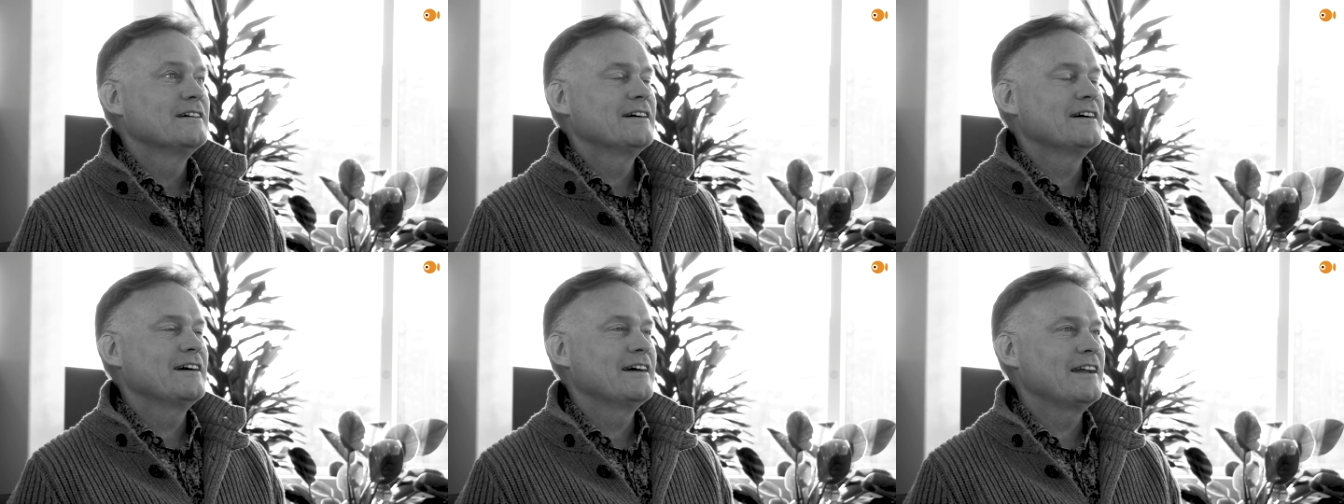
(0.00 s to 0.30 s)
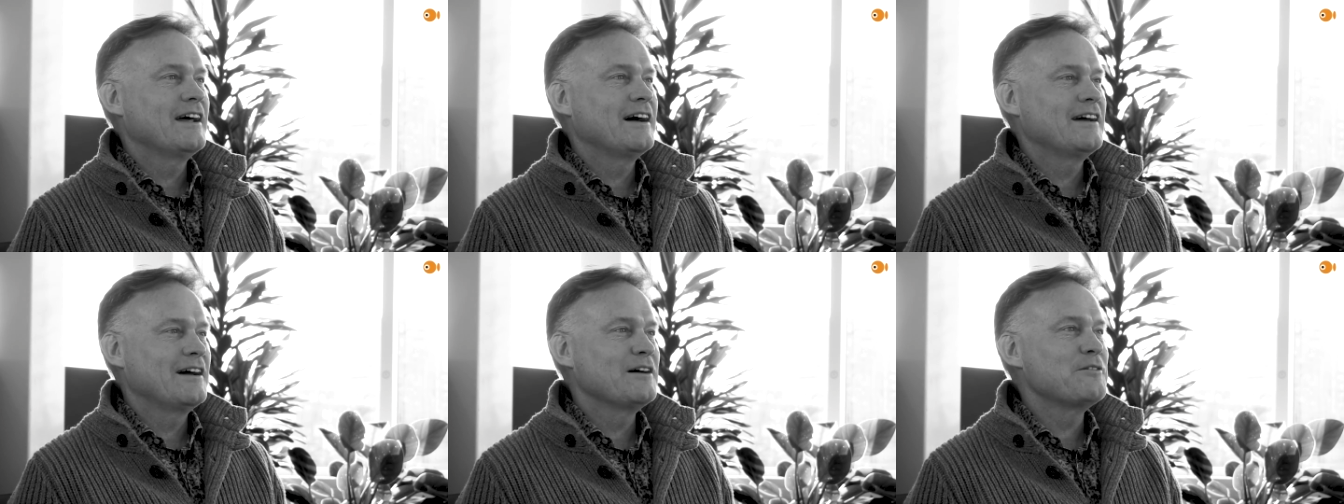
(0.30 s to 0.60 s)

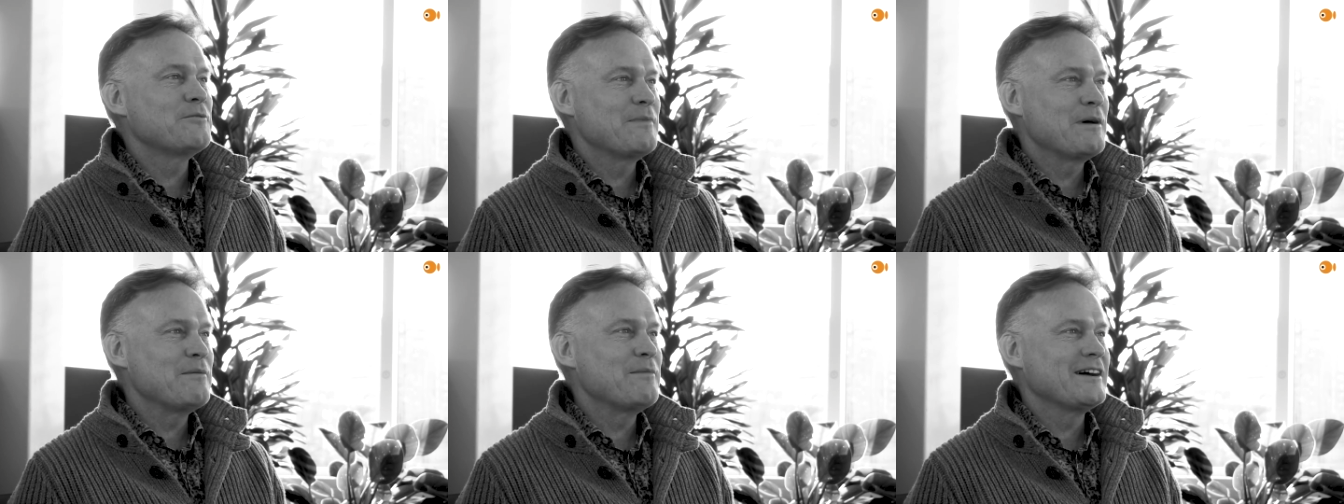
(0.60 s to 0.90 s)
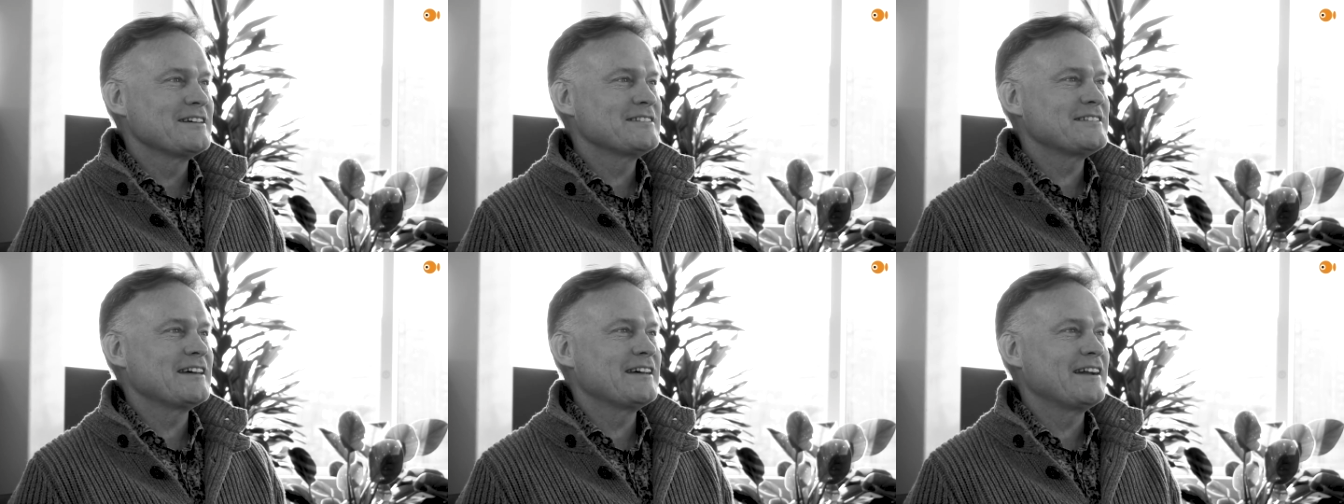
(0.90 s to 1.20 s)
and I, remember
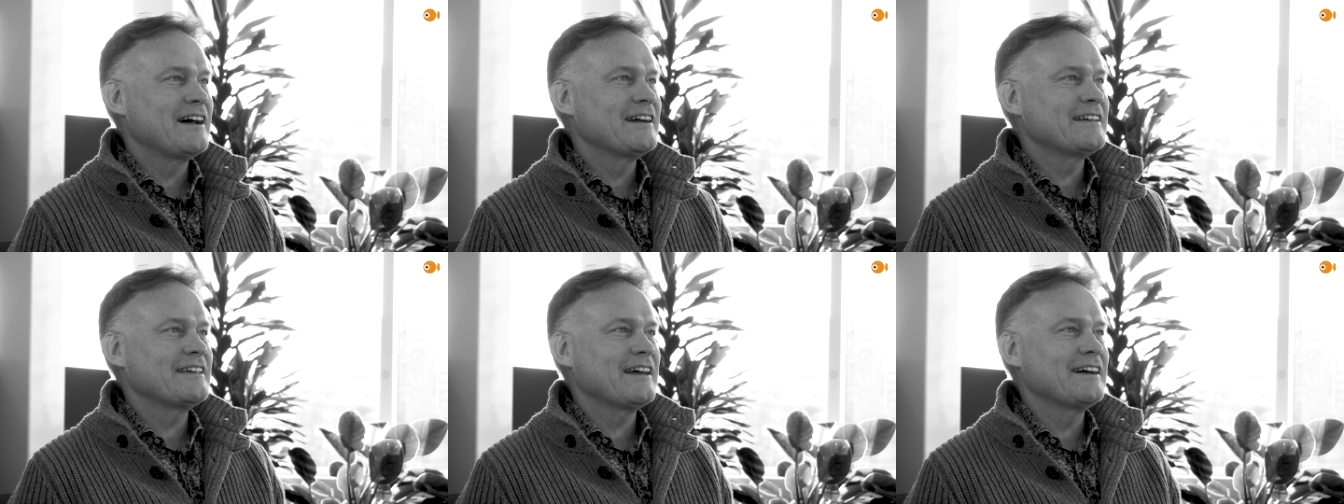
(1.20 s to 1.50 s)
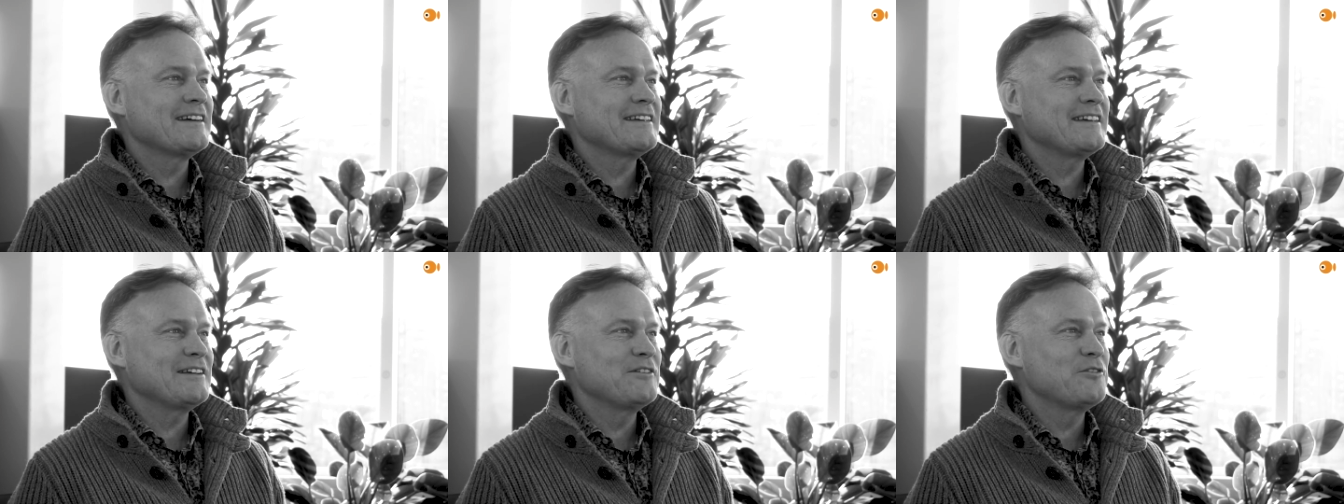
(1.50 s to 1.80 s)
I said I,
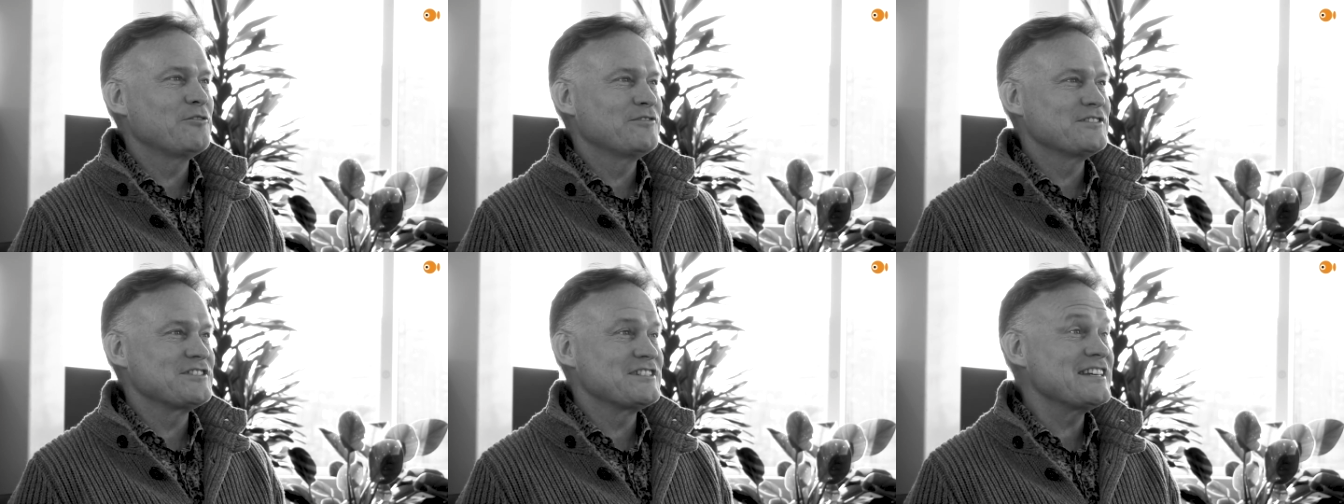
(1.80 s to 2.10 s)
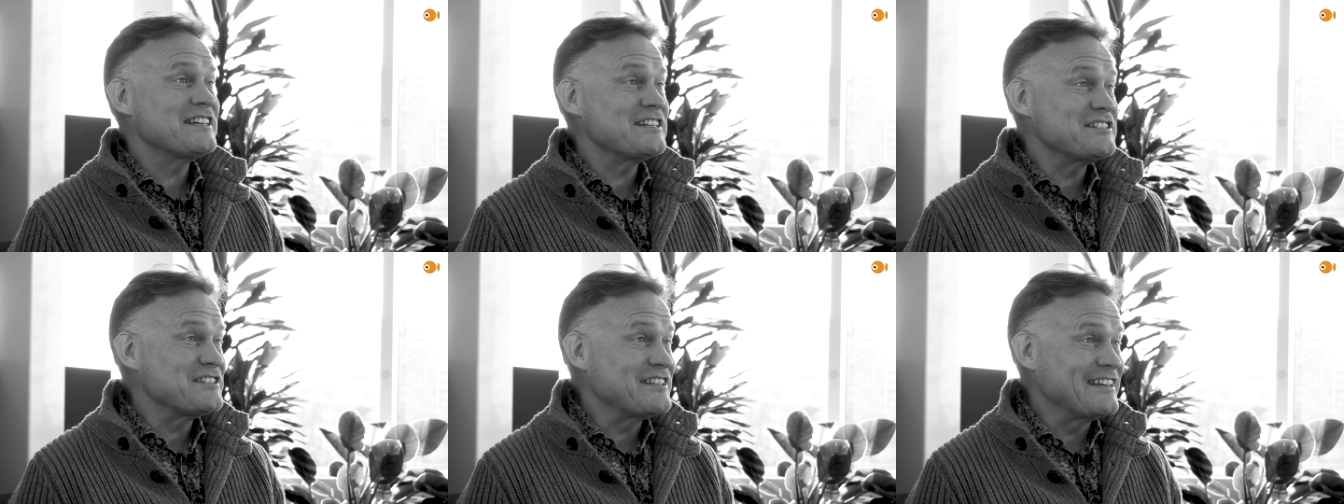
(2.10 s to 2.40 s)
I can offer
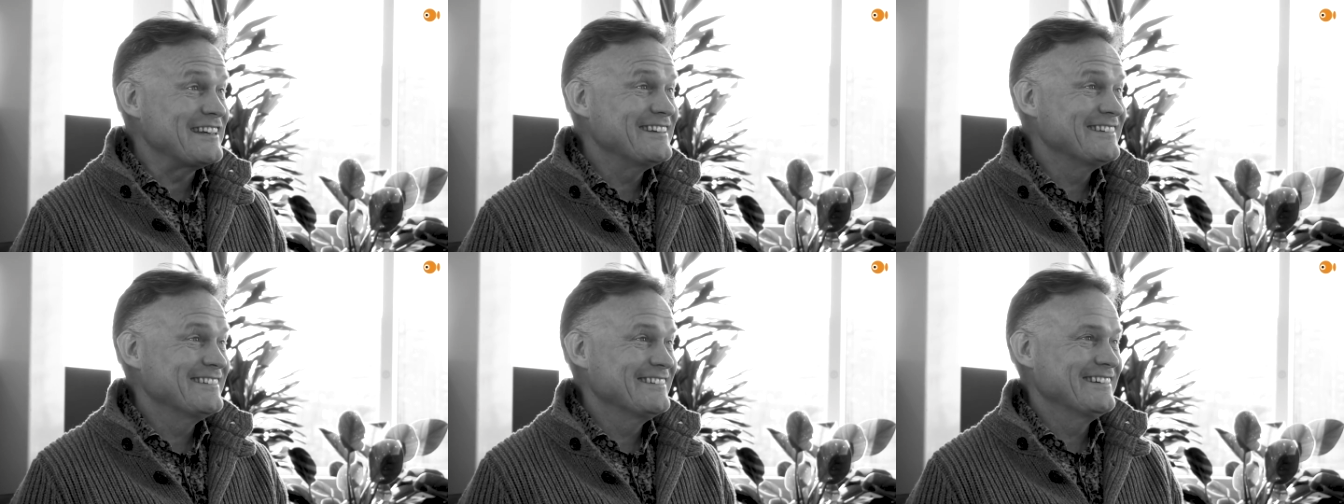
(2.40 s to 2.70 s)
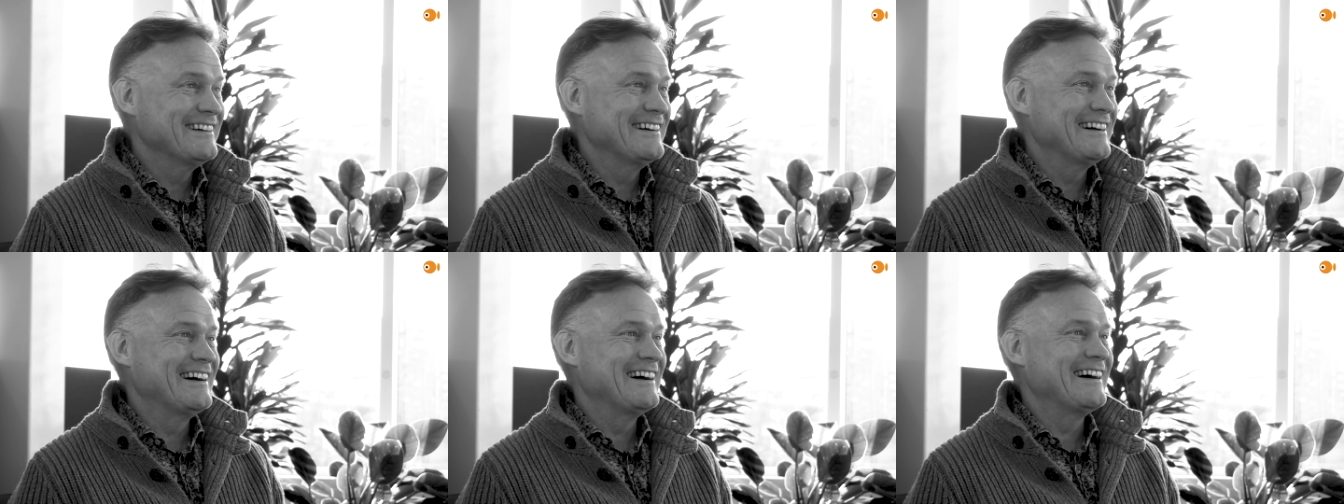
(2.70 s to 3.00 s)
60.
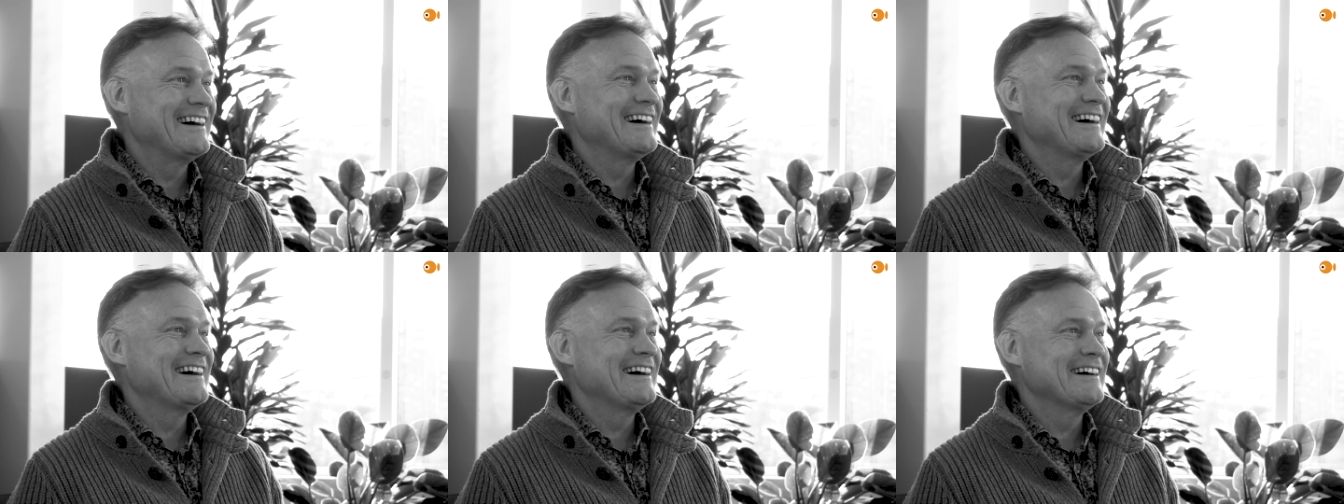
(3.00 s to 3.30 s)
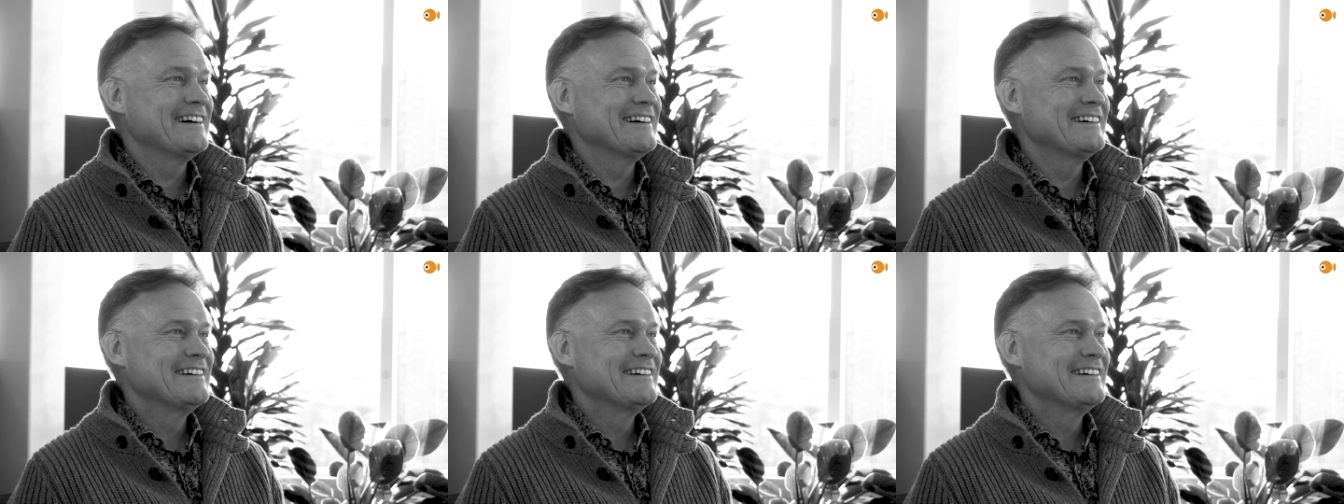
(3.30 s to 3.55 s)
Uh,